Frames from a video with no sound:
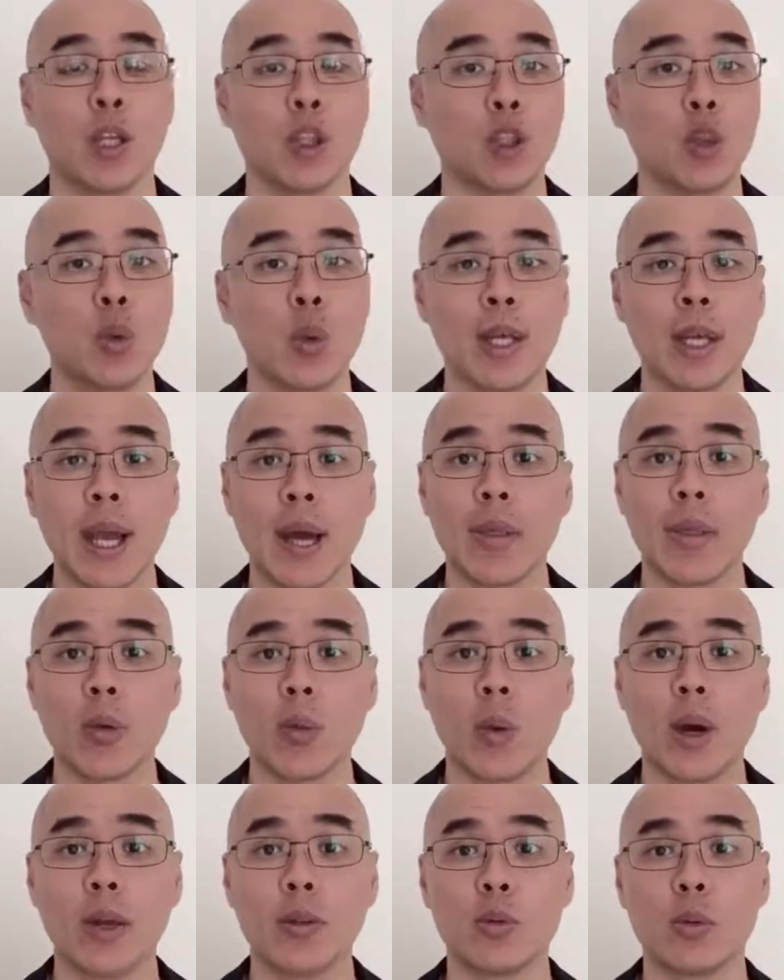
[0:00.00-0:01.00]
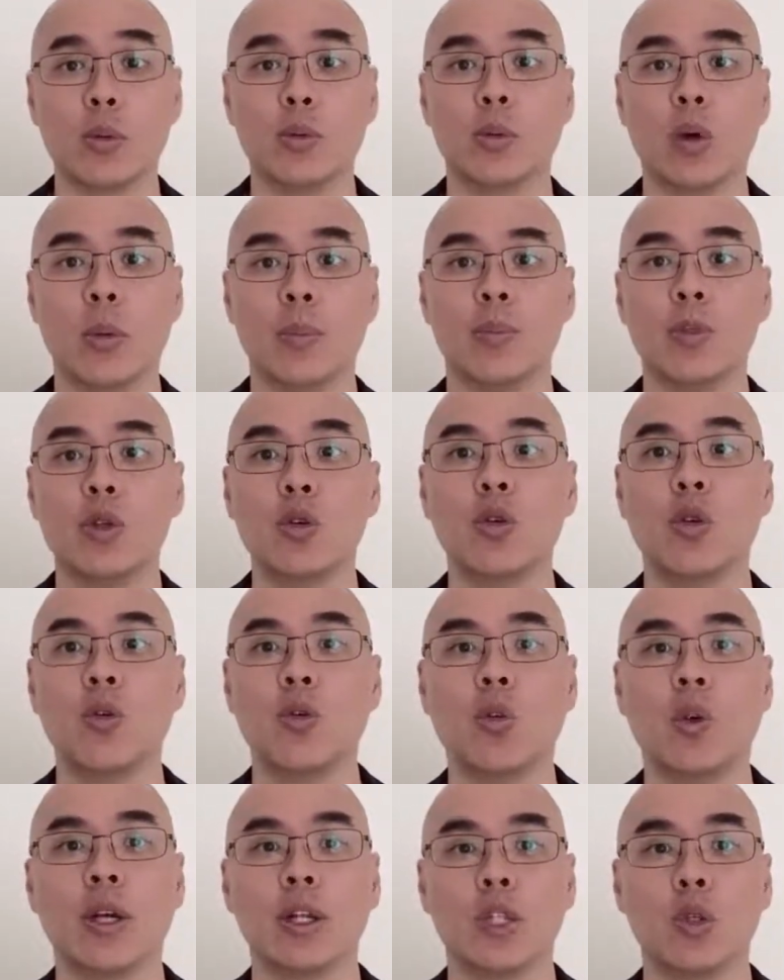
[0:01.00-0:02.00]
Doing otherwise will rob you
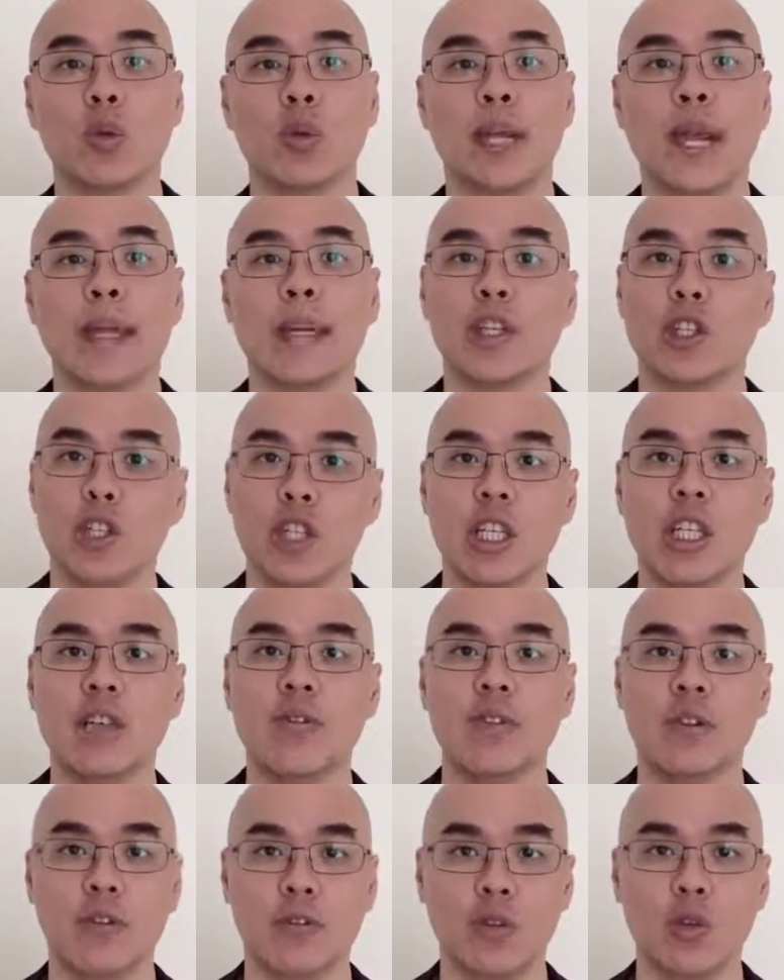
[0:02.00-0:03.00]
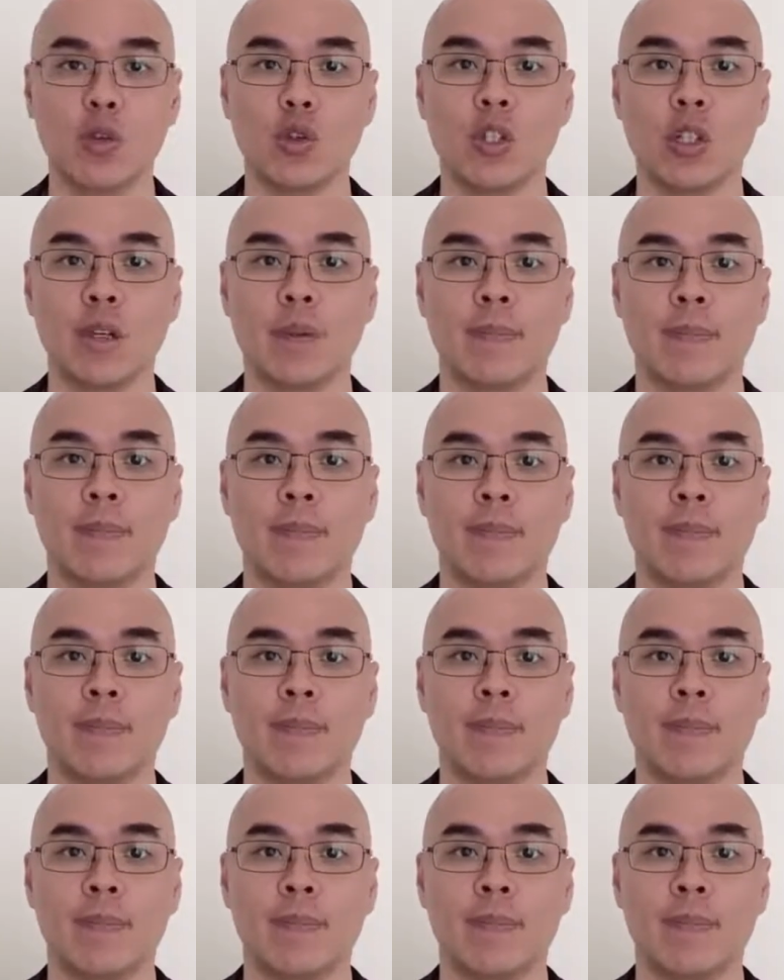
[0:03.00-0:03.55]
of what you can achieve in the future.